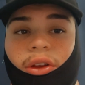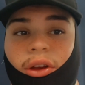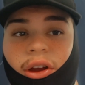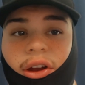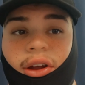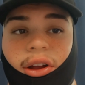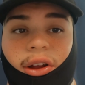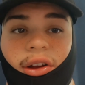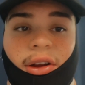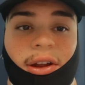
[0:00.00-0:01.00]
kind of
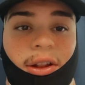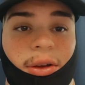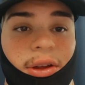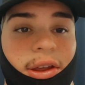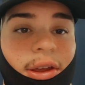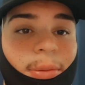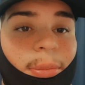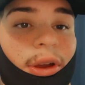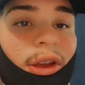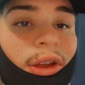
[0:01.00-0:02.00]
hungry, low-key,
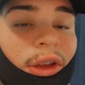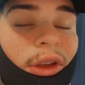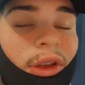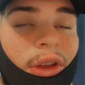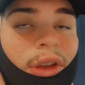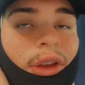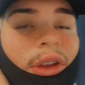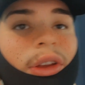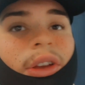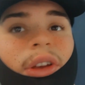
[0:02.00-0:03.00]
but
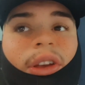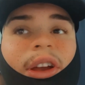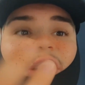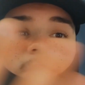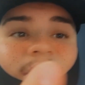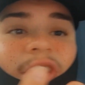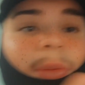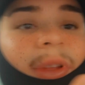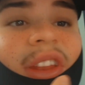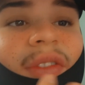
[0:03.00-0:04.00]
I know it's going to
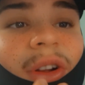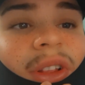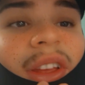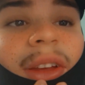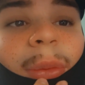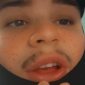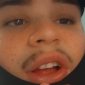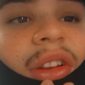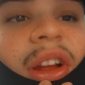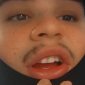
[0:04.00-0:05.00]
be difficult to eat
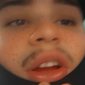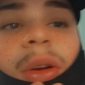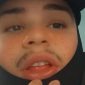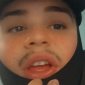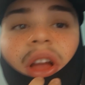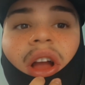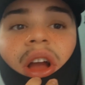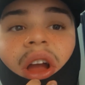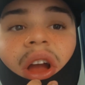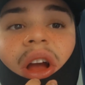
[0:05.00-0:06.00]
because I can't really,
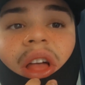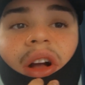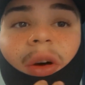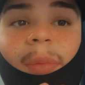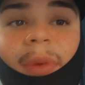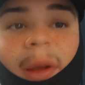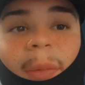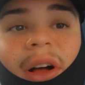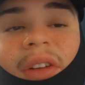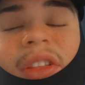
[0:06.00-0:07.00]
like, open my
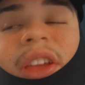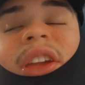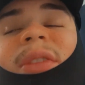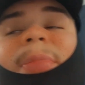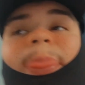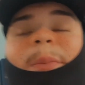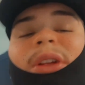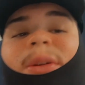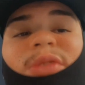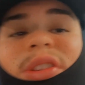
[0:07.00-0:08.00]
mouth to eat, but
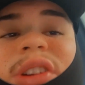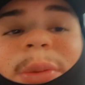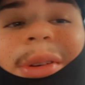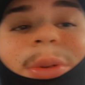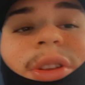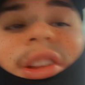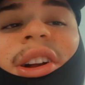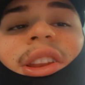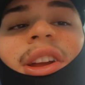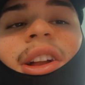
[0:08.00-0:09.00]
I'm still going to be able to suck
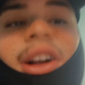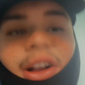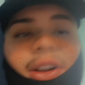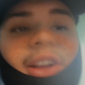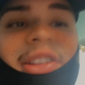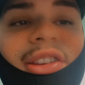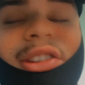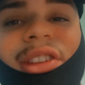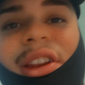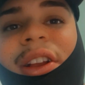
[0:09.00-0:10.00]
a dick. Oh, crazy.
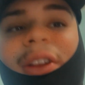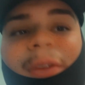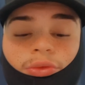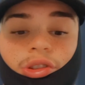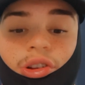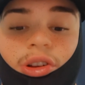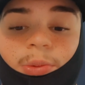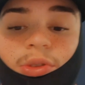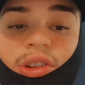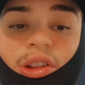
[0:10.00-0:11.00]
Just kidding. So, I'm
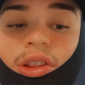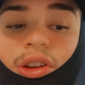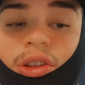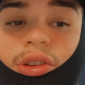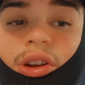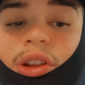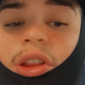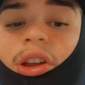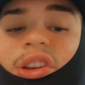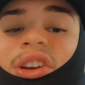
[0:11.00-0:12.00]
most likely going to try to
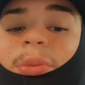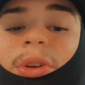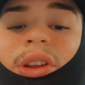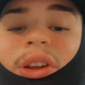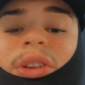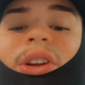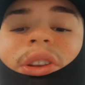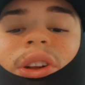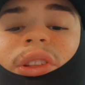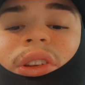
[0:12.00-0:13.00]
take a nap right now. I
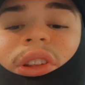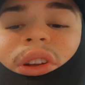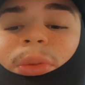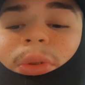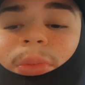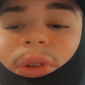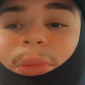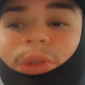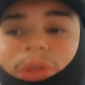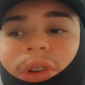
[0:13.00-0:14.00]
doubt it's going to happen, but I'm
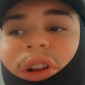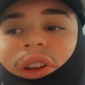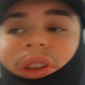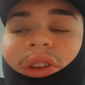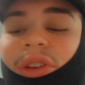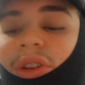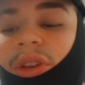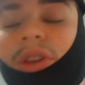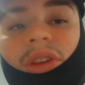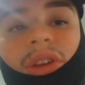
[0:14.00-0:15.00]
going to try.
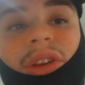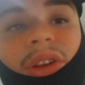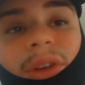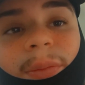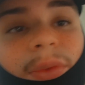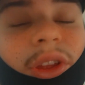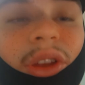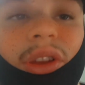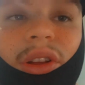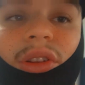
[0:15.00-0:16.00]
And
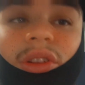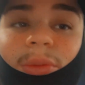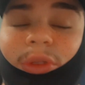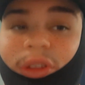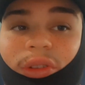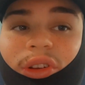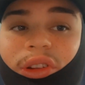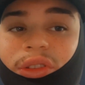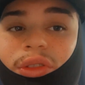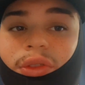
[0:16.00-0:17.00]
I'll update you
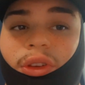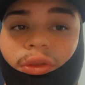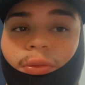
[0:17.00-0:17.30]
guys in a few.